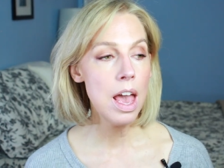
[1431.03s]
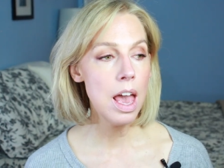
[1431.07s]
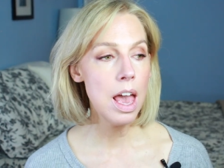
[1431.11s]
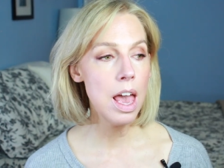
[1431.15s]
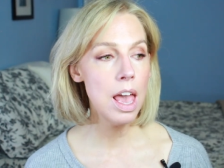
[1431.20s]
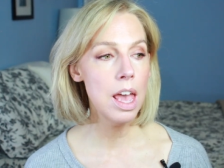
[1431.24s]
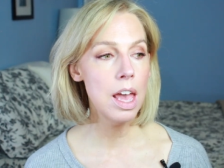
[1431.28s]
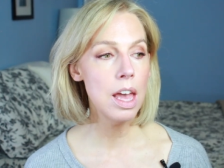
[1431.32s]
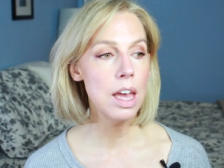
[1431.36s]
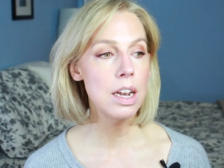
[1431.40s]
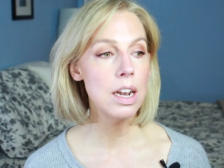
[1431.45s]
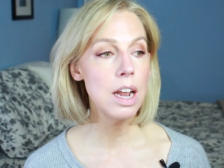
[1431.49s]

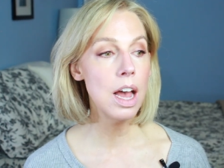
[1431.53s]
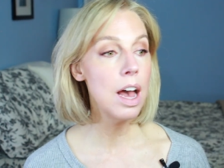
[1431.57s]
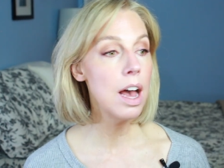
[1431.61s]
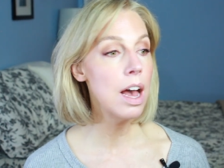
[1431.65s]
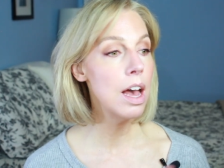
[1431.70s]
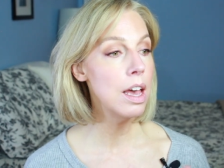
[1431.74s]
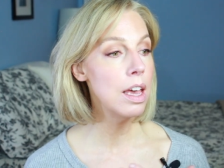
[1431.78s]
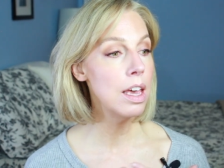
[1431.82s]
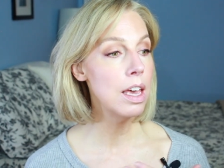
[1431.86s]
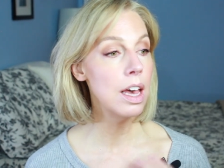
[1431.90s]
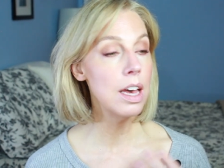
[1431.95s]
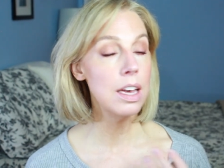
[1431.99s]
And
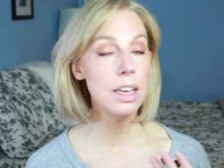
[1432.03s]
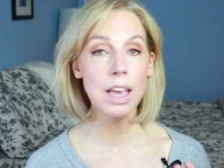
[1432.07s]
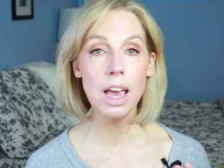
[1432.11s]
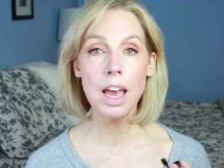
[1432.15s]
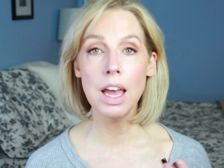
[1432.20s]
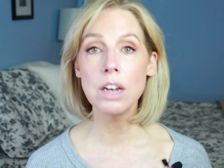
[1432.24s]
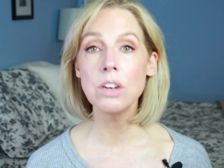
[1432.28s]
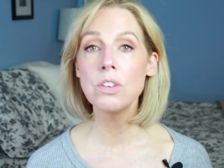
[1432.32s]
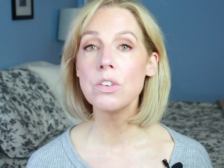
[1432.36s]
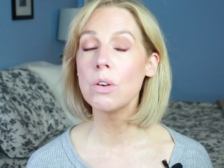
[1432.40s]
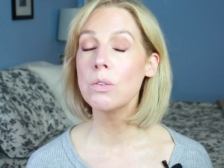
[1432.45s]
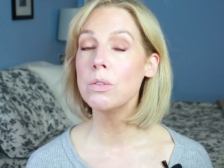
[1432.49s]
I,
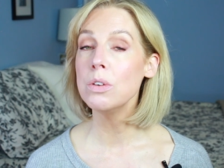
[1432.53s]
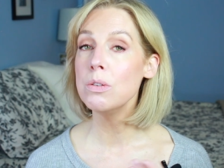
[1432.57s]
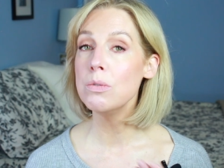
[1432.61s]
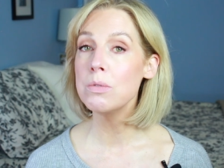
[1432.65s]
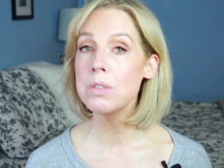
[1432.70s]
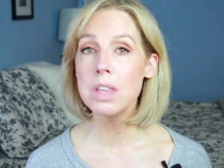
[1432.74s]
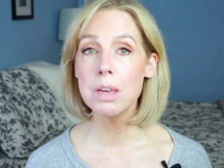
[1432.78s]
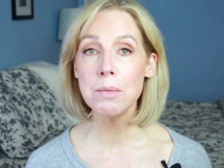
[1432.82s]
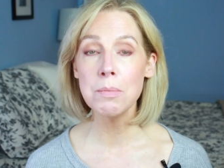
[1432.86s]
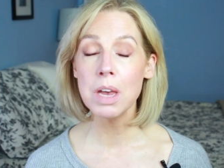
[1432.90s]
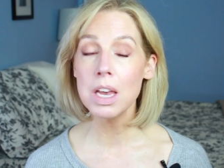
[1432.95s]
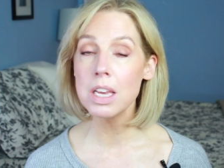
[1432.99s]
again, don't
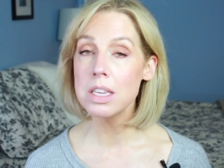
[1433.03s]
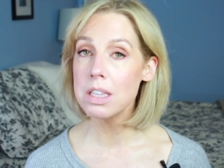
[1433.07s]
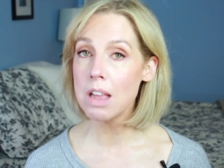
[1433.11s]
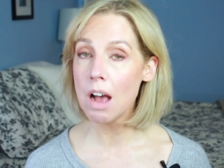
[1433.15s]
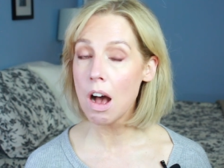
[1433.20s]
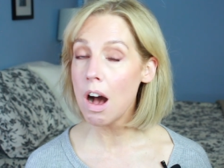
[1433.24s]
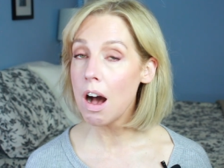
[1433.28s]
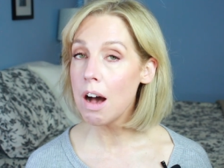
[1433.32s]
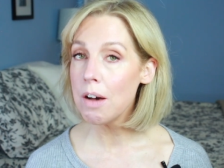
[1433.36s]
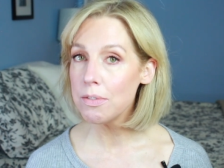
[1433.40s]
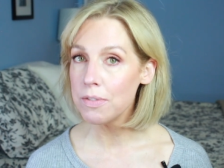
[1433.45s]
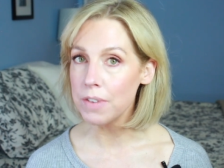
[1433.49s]
use them as
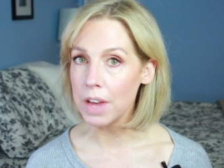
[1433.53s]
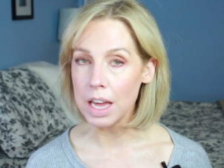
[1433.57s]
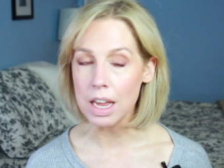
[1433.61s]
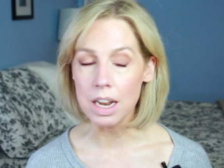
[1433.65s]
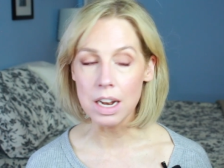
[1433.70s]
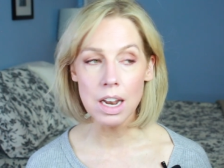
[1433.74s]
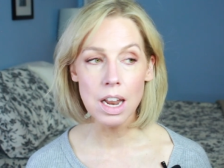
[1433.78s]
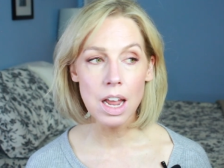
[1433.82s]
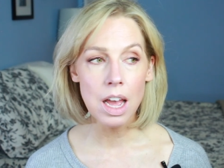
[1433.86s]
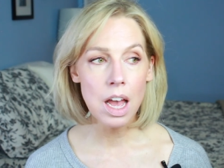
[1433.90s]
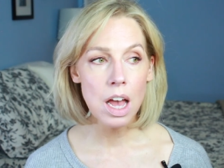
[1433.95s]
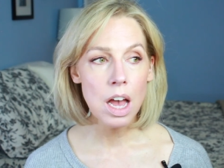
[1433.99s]

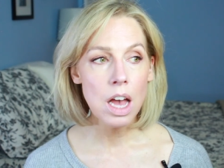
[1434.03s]
often,